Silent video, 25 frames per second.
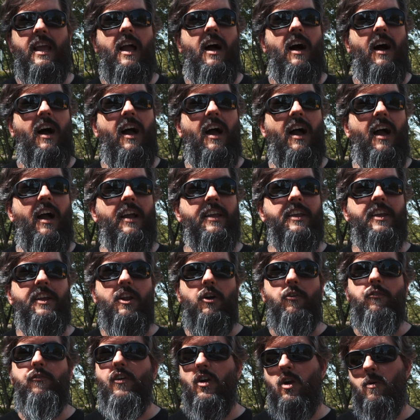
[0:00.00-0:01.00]

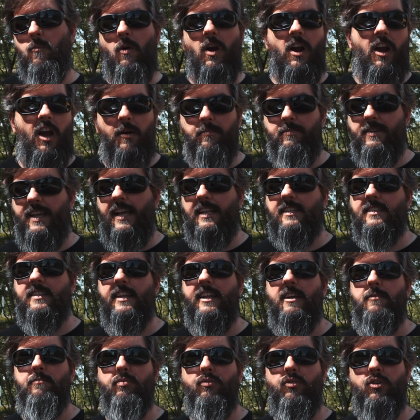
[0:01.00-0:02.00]
firmware updates
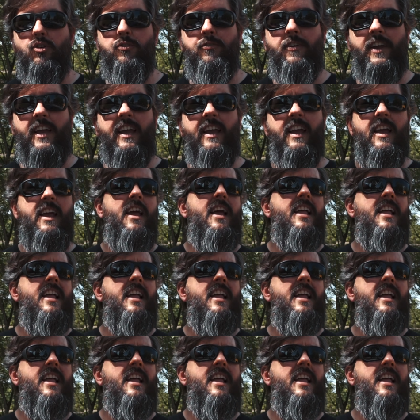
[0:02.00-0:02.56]
that improve it.